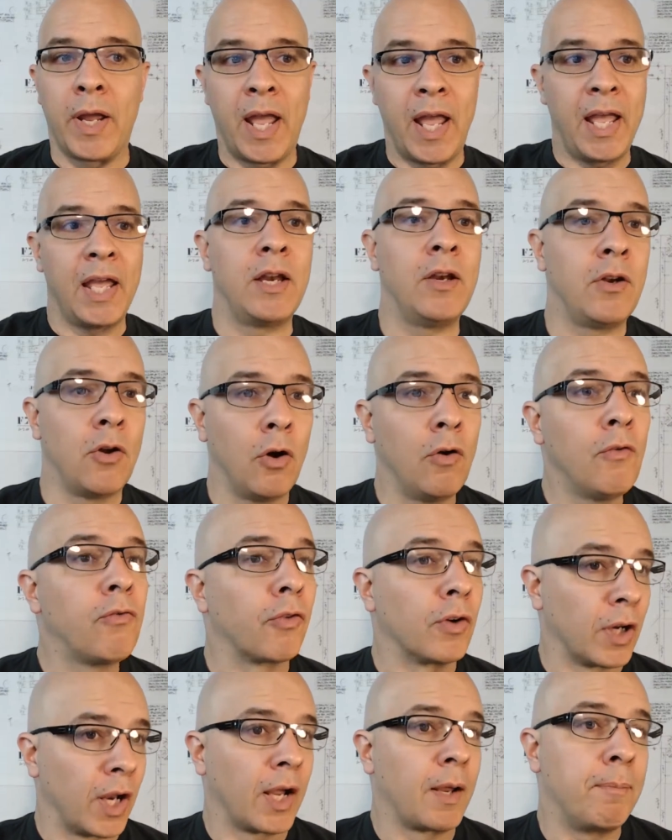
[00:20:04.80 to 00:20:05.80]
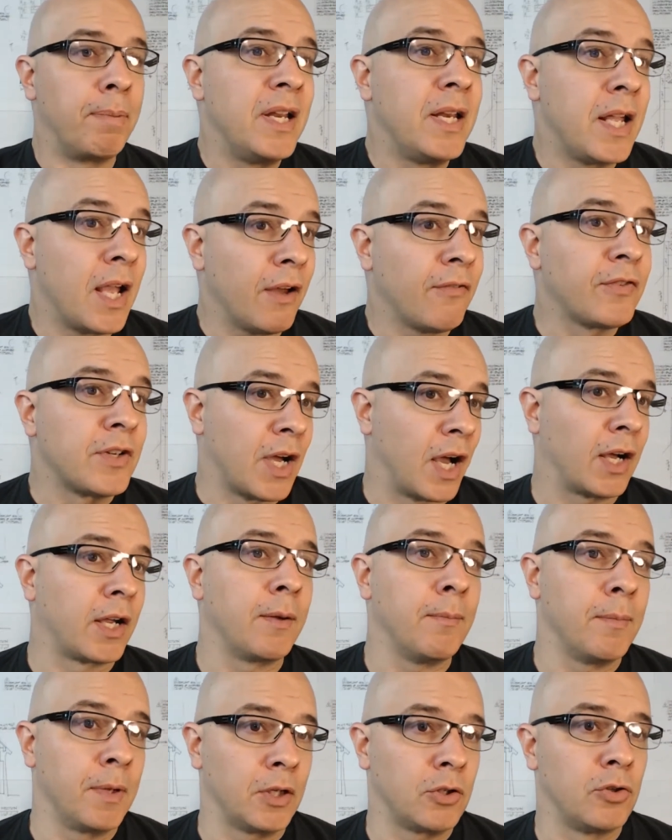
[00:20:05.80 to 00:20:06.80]
we hand over like PDF
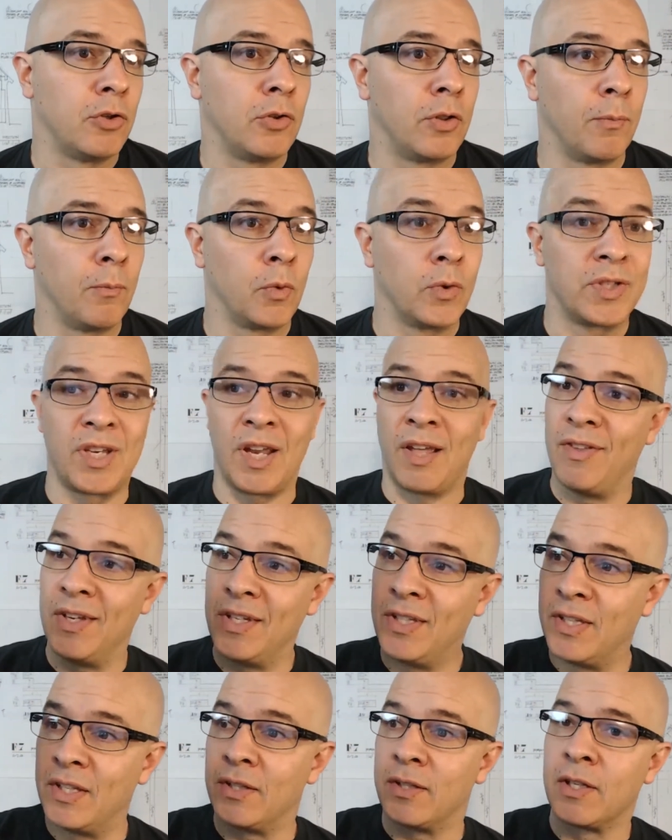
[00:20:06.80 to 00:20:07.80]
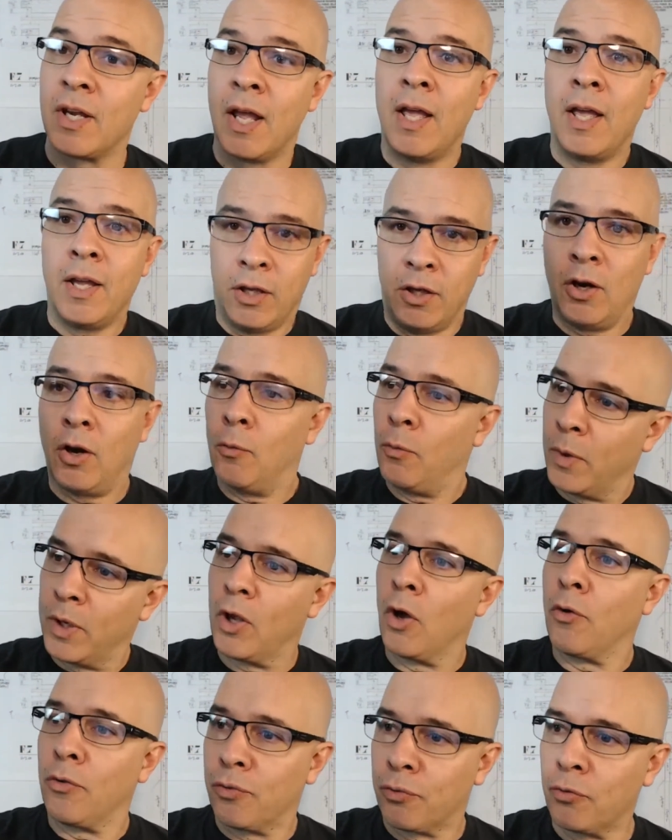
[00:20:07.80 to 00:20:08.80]
document to them. We say, this is, we
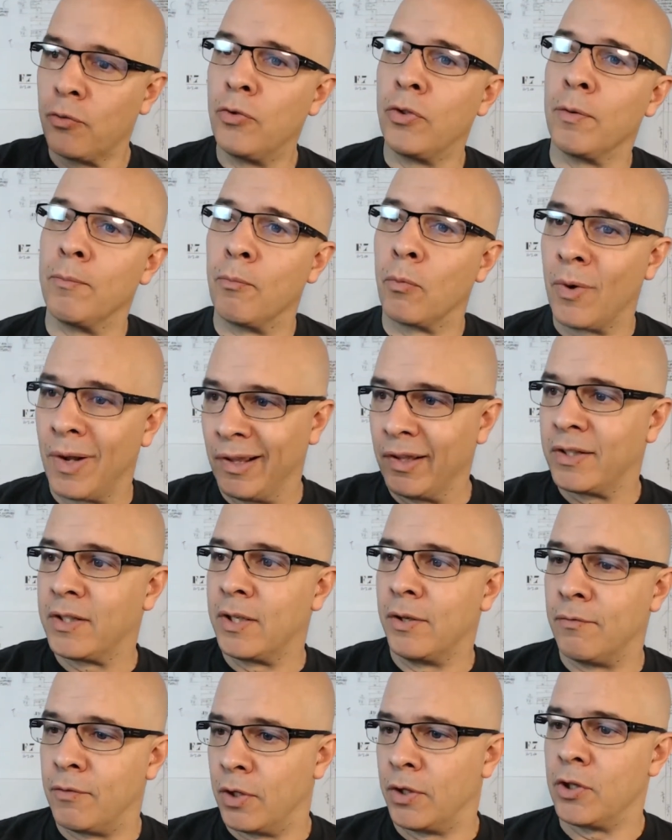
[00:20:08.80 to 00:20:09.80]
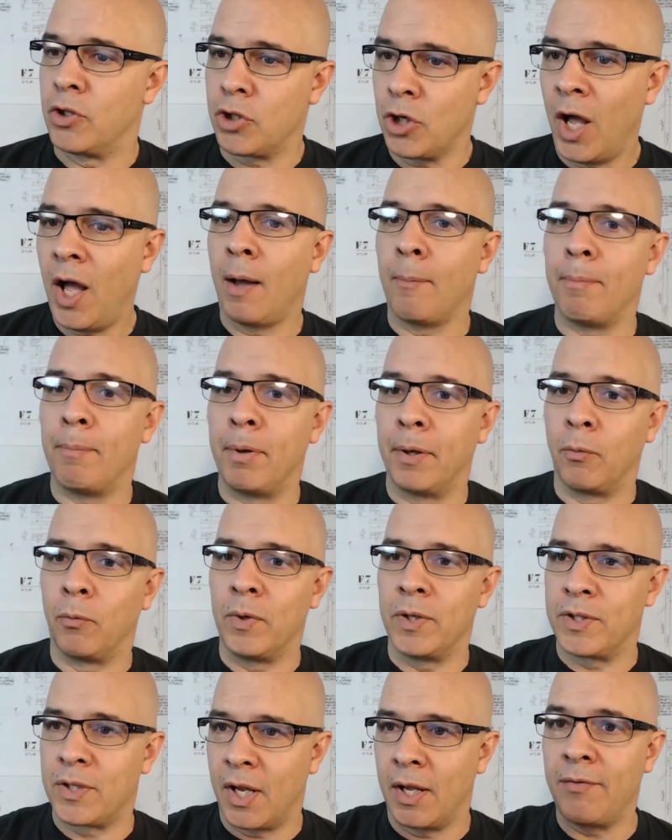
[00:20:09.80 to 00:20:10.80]
go through them relative to the job, but
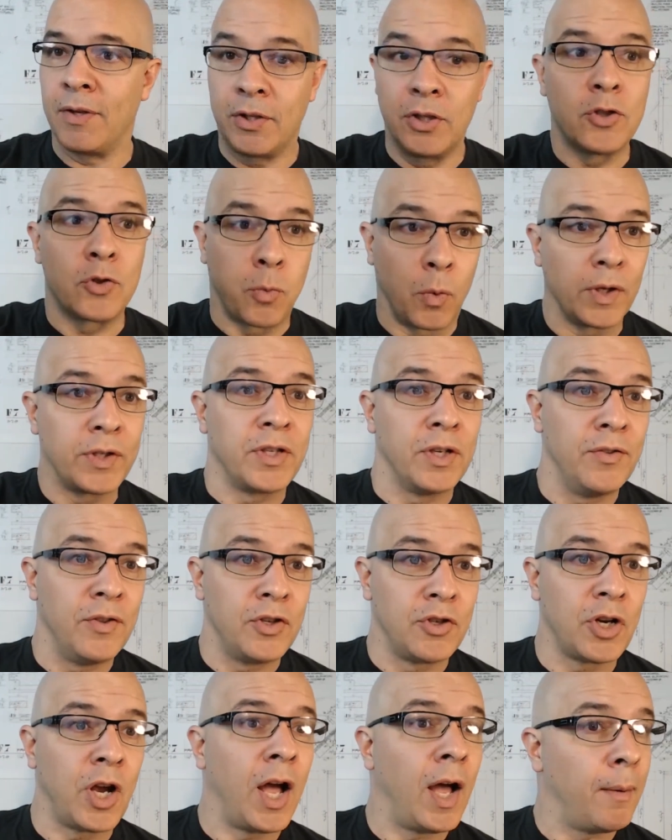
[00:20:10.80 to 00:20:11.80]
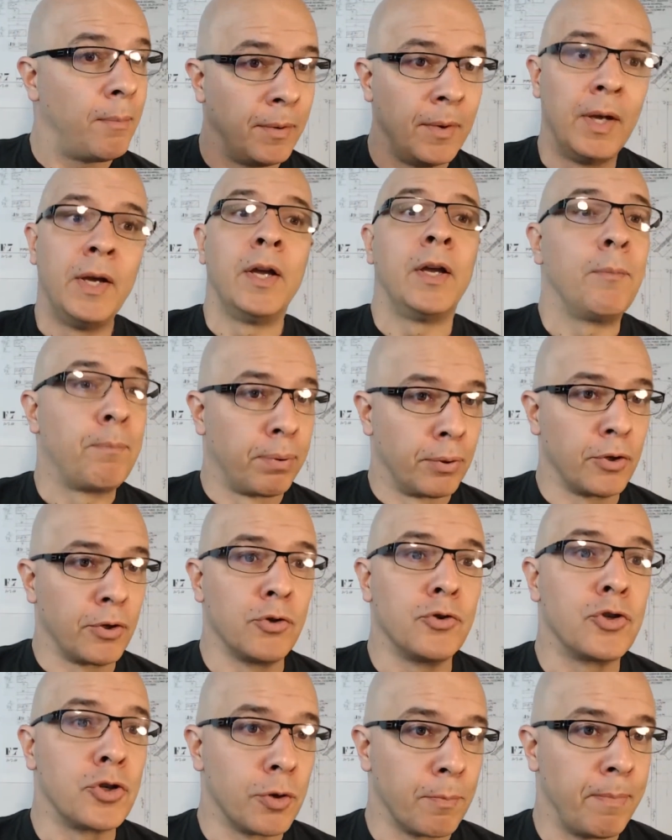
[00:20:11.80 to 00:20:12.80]
we say, this is what's in the job.
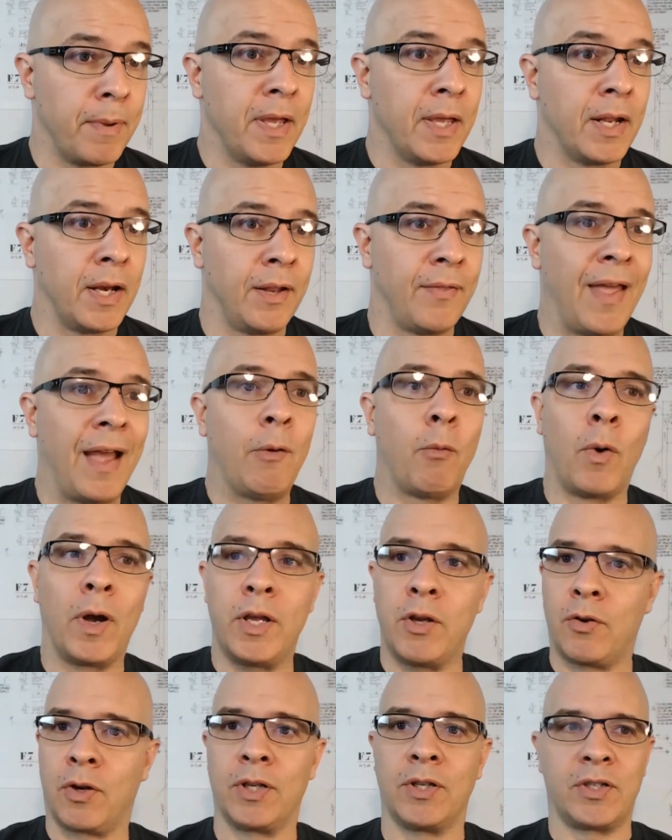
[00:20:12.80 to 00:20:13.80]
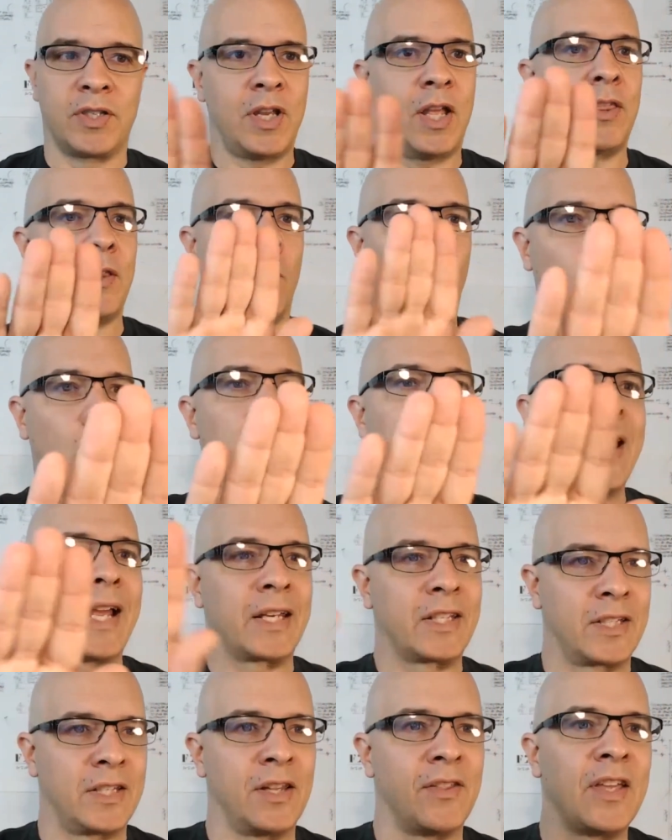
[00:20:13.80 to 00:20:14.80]
Produce your bid, and that way you can set them one
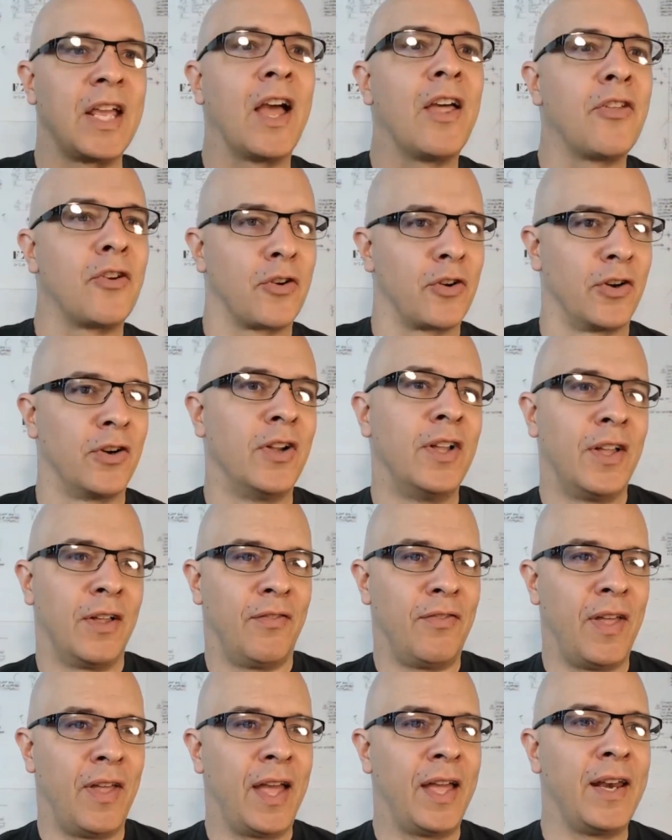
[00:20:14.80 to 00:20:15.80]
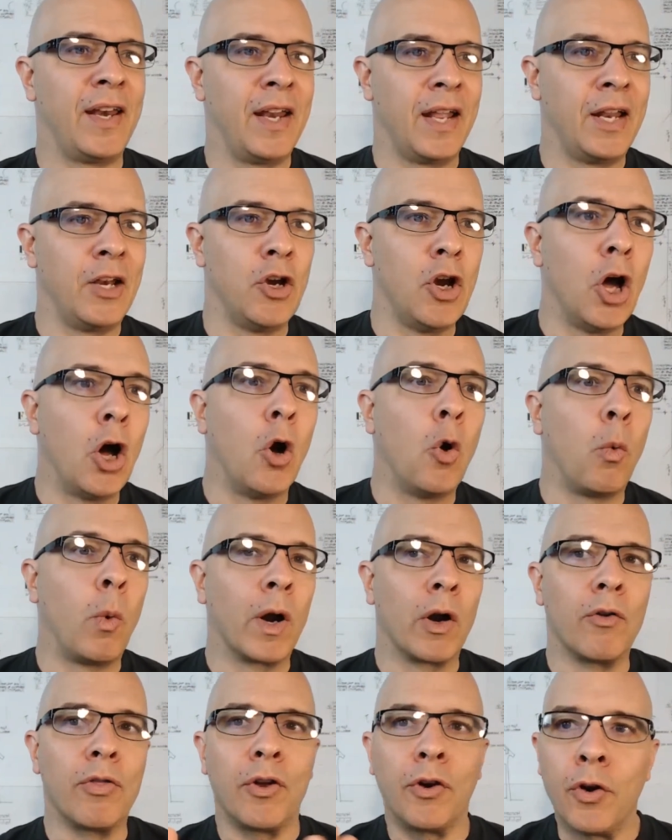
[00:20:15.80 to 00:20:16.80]
next to the other then and know
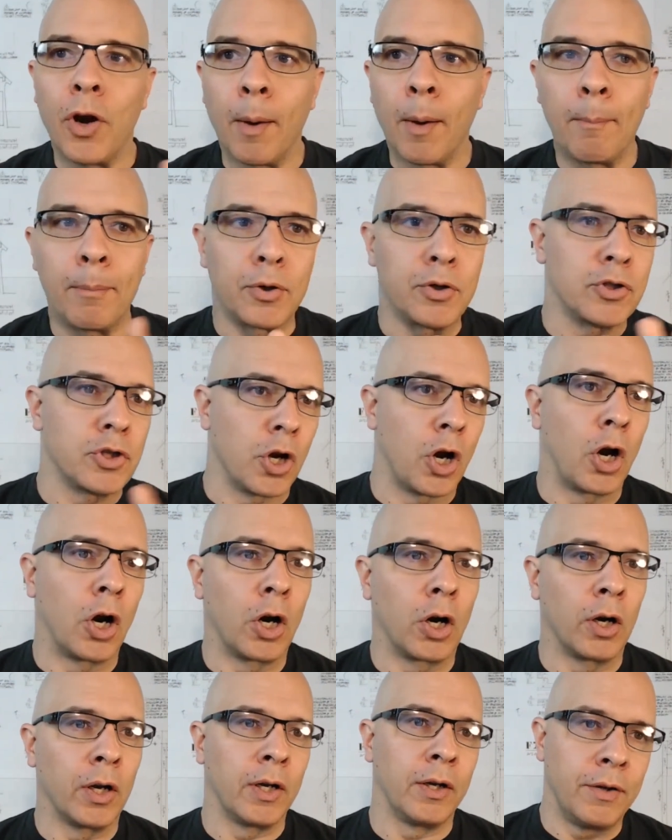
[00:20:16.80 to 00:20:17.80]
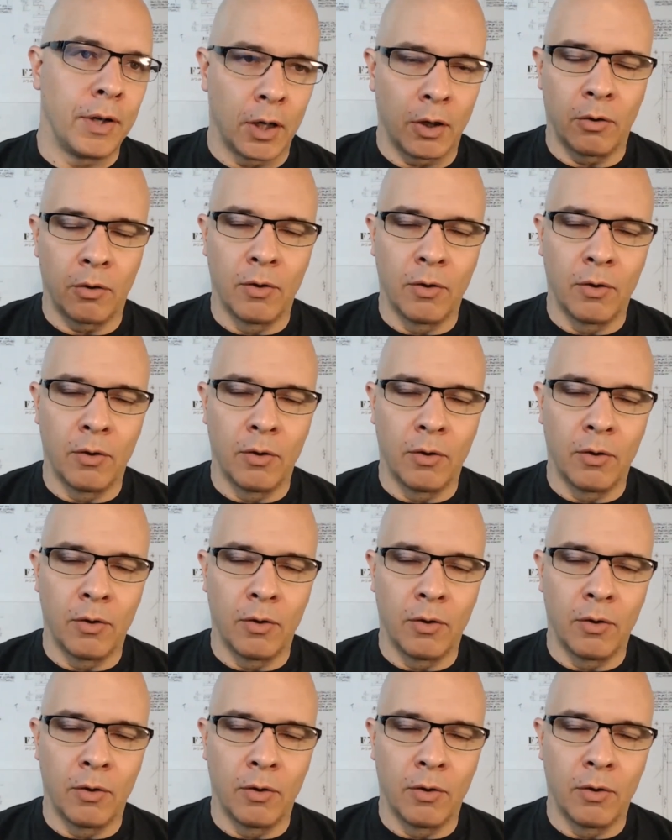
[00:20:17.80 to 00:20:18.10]
where their numbers are. And